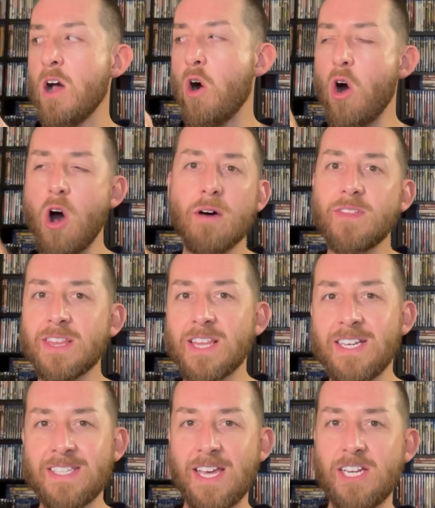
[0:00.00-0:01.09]
All the
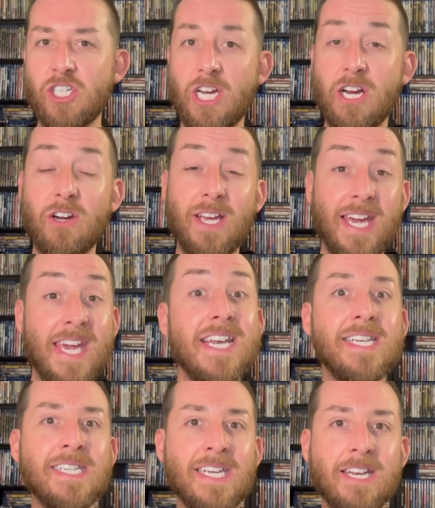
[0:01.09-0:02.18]
things they shared,
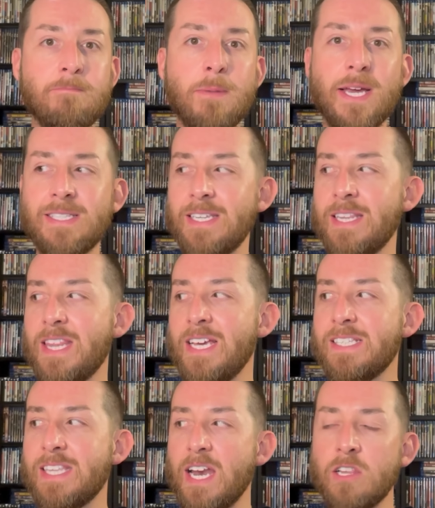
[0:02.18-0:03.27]
hidden tidbits and
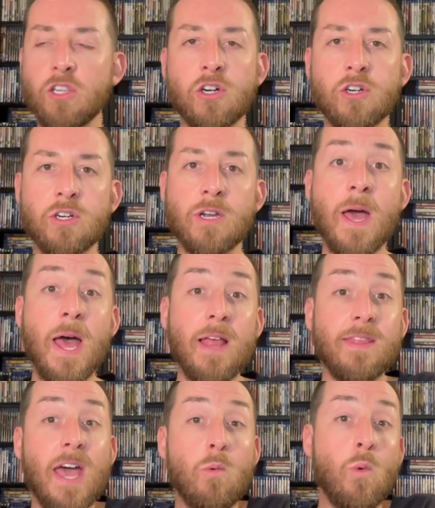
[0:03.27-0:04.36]
things that I learned
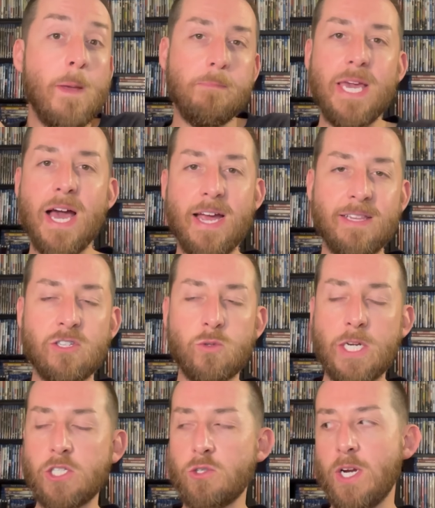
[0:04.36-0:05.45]
that went behind this
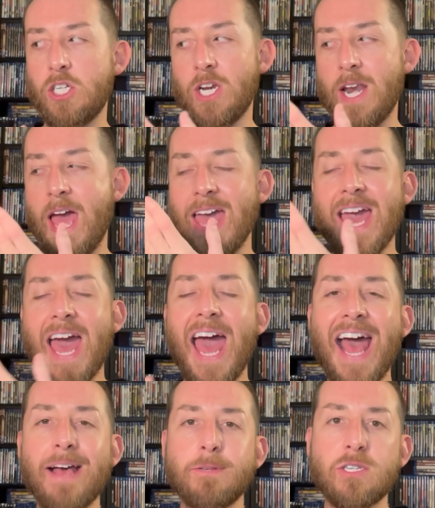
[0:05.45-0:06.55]
restoration. I
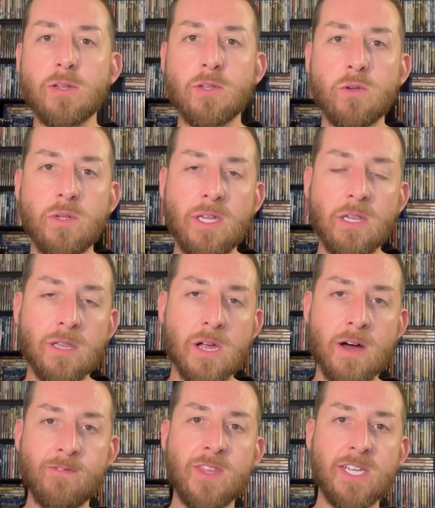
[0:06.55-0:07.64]
absolutely
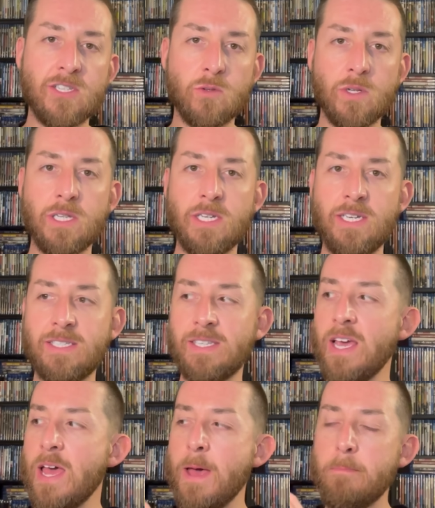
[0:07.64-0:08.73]
loved this release.
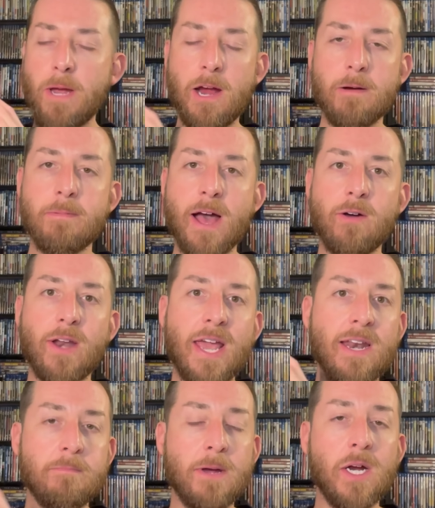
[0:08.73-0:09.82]
Paramount
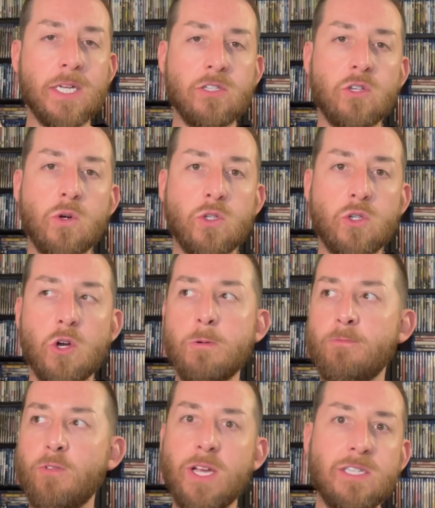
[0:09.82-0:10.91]
and American
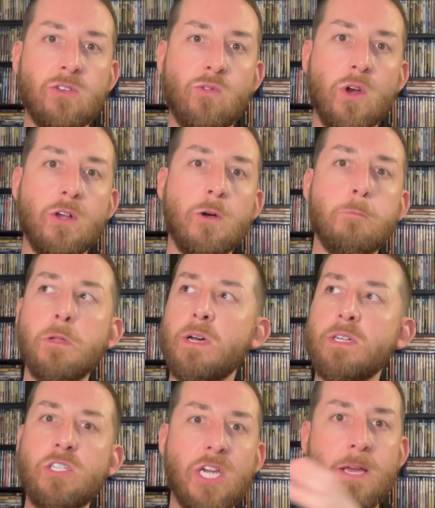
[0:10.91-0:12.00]
Zoetrope, Francis Ford
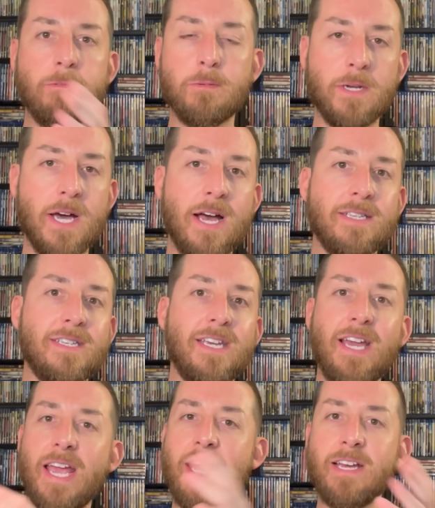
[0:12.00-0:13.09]
Coppola, James
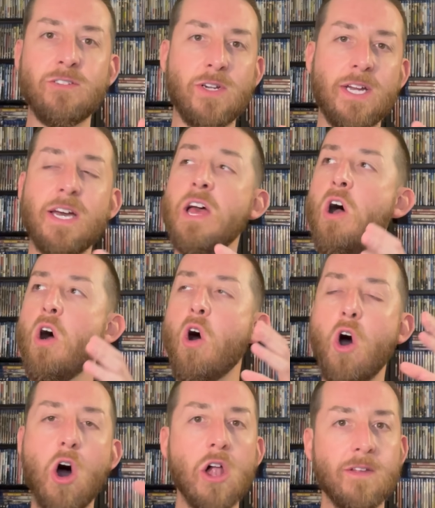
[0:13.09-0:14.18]
Mockoski, Andrea,
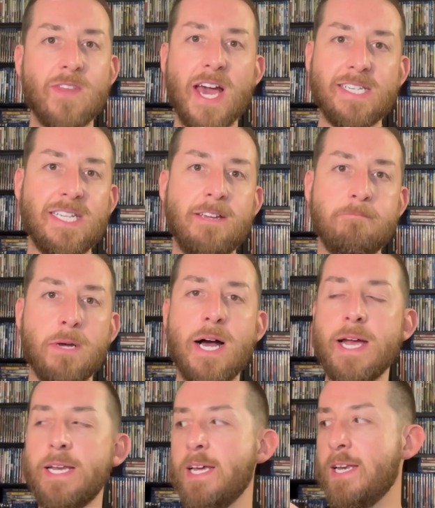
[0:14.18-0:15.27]
all of that team
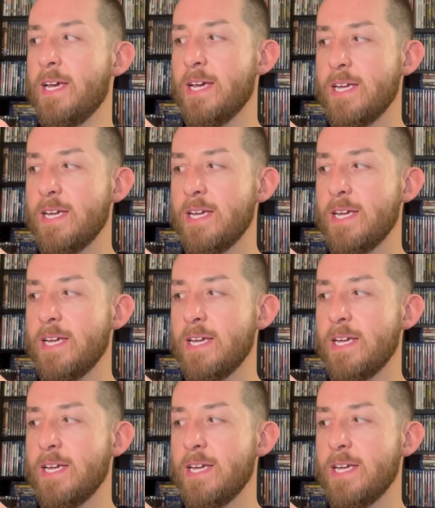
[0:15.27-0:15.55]
behind it